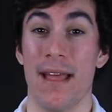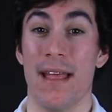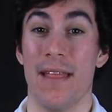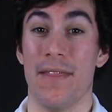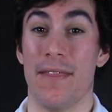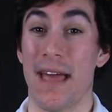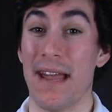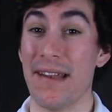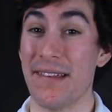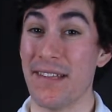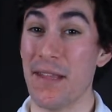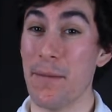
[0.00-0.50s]

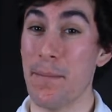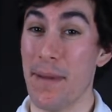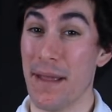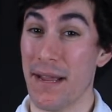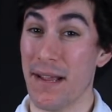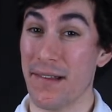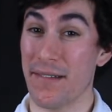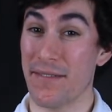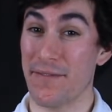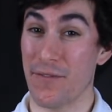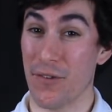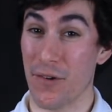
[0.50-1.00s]
That's the
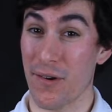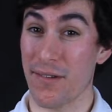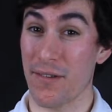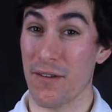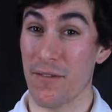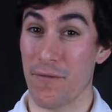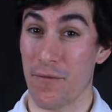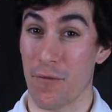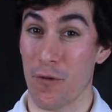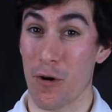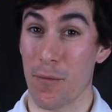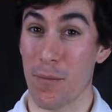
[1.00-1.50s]
biggest first
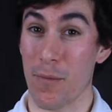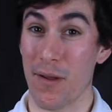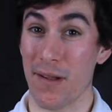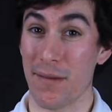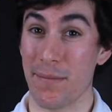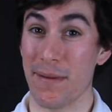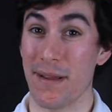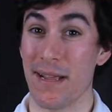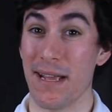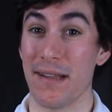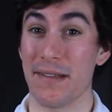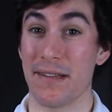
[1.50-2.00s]
and foremost,
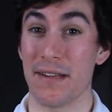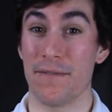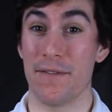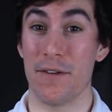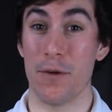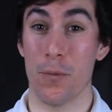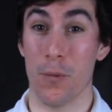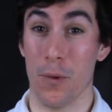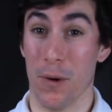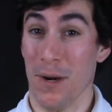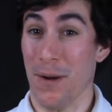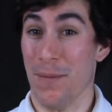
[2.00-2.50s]
because if
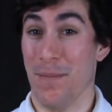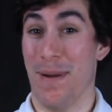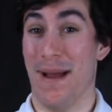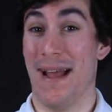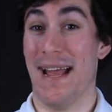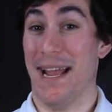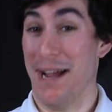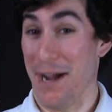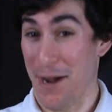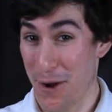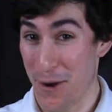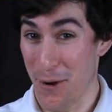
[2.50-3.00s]
you were to buy
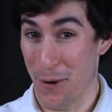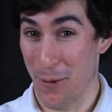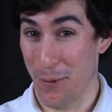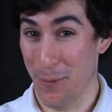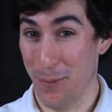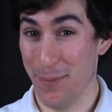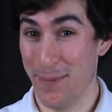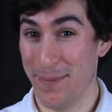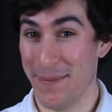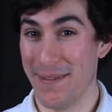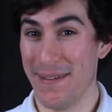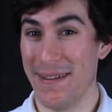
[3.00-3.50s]
a
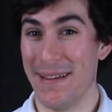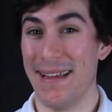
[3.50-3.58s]
home